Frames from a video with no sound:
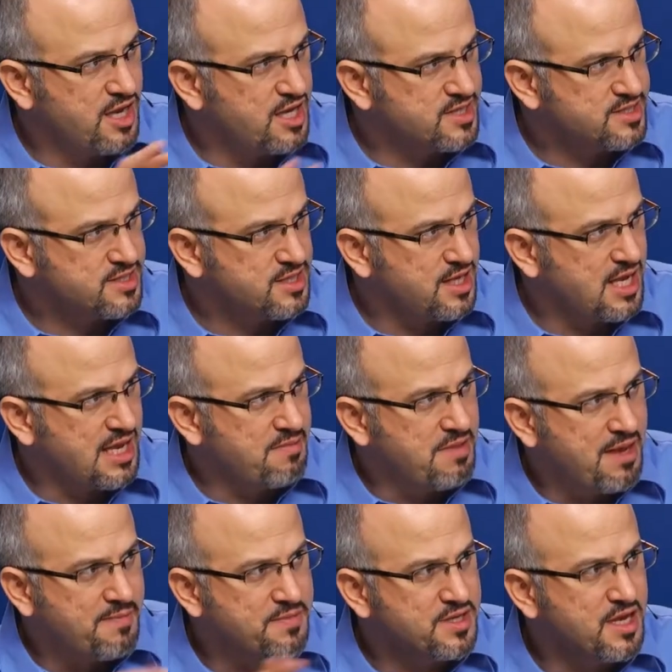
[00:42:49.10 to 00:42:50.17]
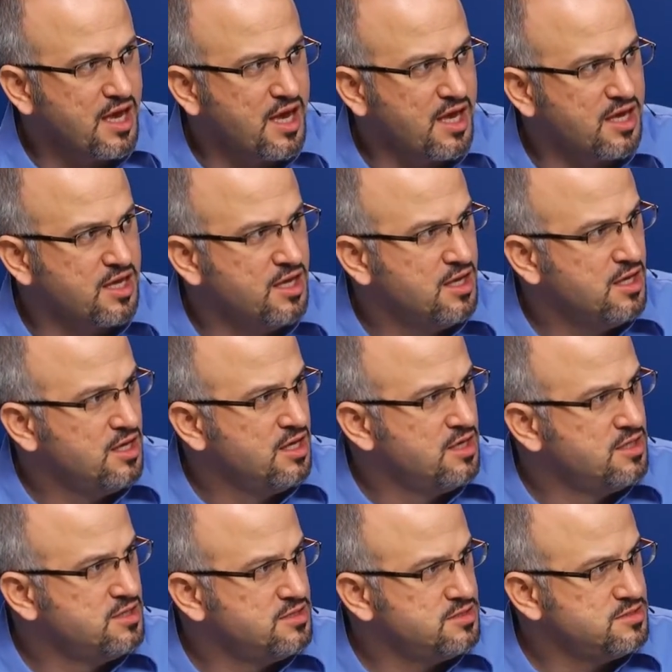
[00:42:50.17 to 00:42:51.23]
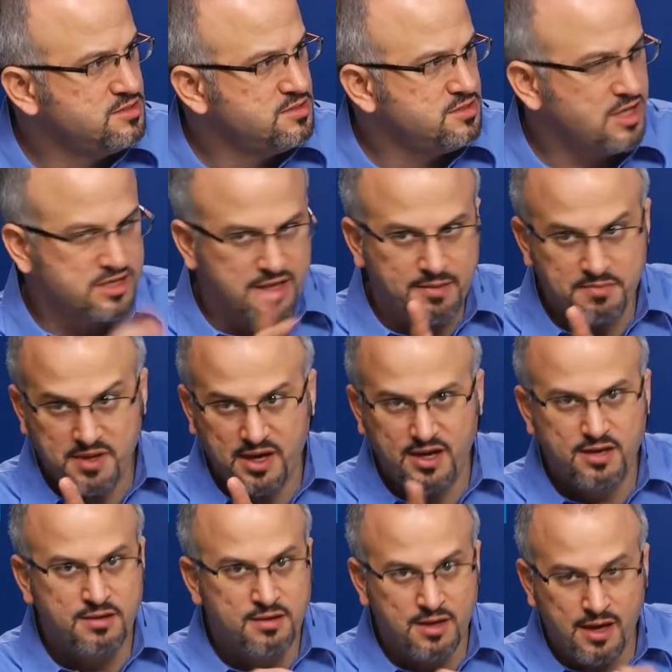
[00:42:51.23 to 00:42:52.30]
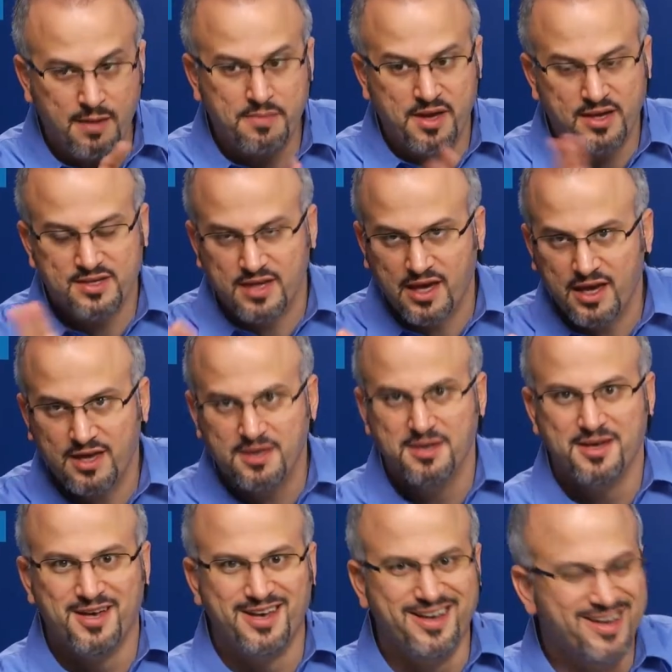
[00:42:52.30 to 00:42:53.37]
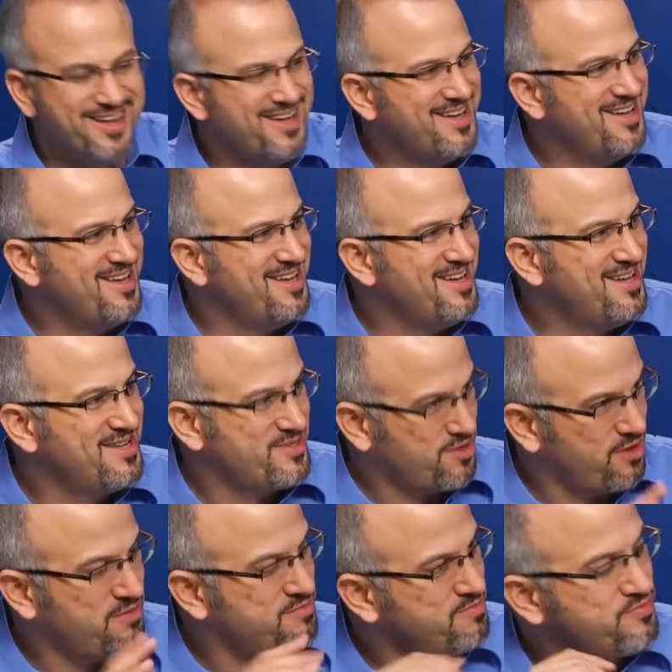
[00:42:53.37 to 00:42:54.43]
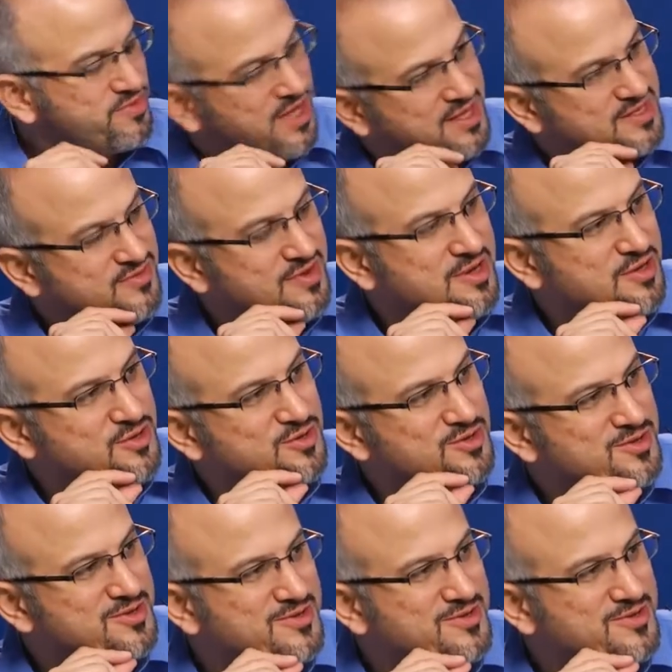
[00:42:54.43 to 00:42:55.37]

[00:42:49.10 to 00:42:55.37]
SCM, MBA, not MBA, MBSA. So that's really cool.